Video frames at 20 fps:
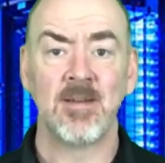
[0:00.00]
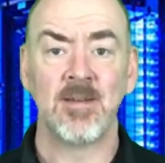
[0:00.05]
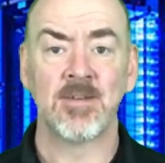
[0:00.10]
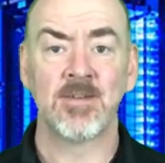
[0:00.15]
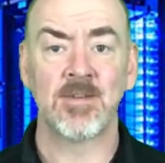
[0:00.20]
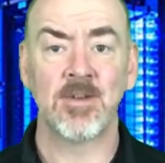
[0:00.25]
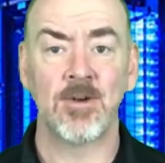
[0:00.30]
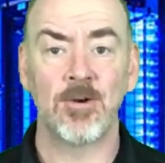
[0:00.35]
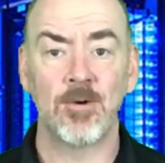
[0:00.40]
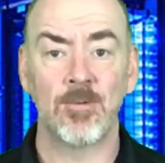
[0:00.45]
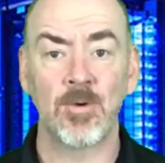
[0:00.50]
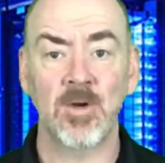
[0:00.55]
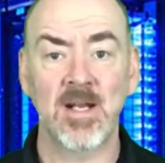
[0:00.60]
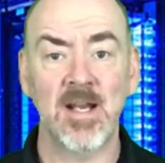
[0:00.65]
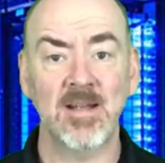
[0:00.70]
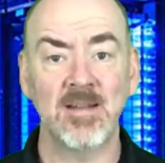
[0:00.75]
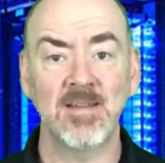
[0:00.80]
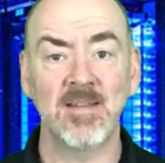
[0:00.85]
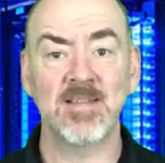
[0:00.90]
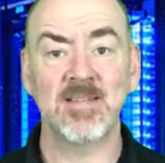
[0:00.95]
So we're
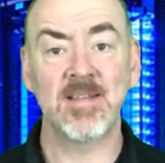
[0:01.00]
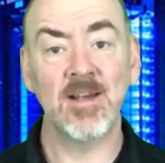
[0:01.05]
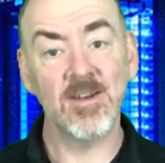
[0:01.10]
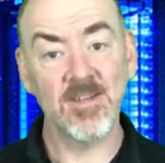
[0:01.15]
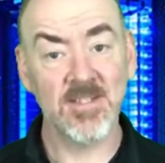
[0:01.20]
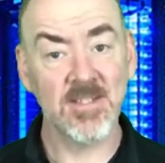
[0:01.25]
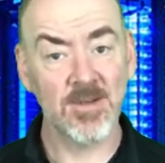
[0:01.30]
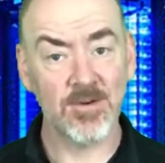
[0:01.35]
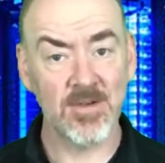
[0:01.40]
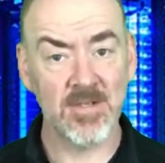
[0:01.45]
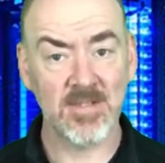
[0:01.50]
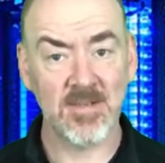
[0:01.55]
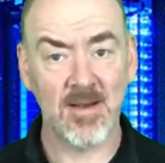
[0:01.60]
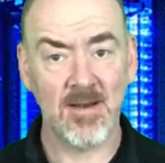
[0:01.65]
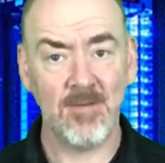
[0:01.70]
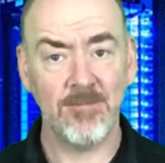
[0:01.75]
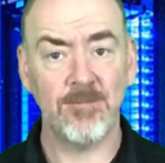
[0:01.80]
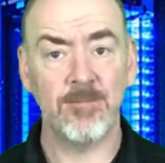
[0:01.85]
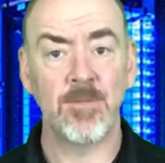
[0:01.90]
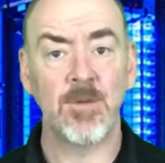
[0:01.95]
kicking this Dell series
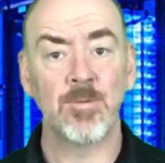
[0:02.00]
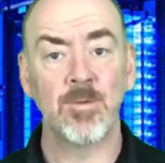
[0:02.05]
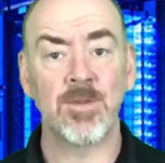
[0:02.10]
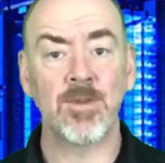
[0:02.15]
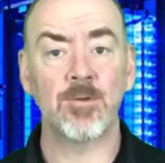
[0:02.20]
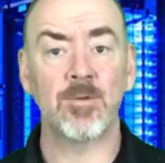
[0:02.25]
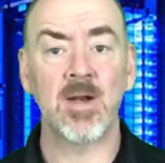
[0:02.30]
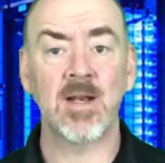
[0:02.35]
off with the